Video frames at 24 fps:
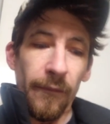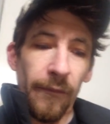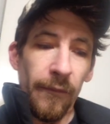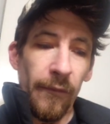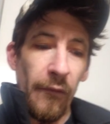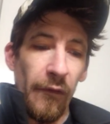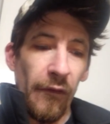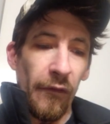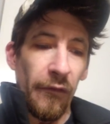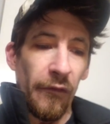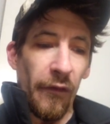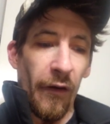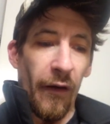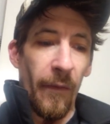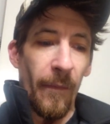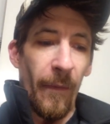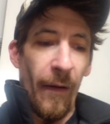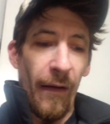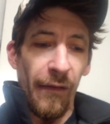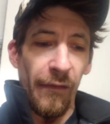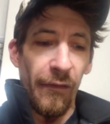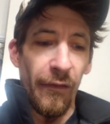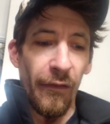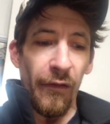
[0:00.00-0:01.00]
Just try to
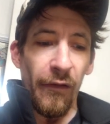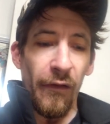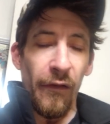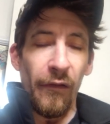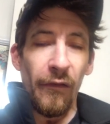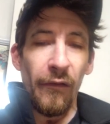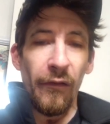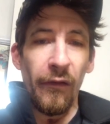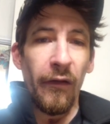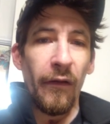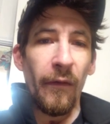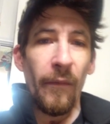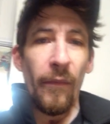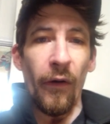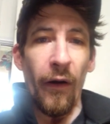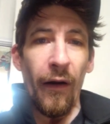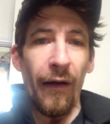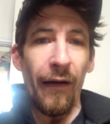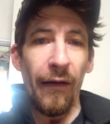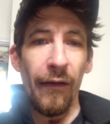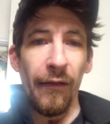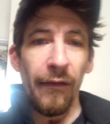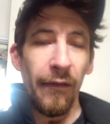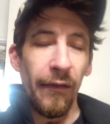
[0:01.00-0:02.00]
make sure you use a good
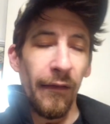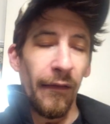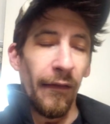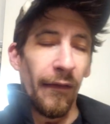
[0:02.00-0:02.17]
brand,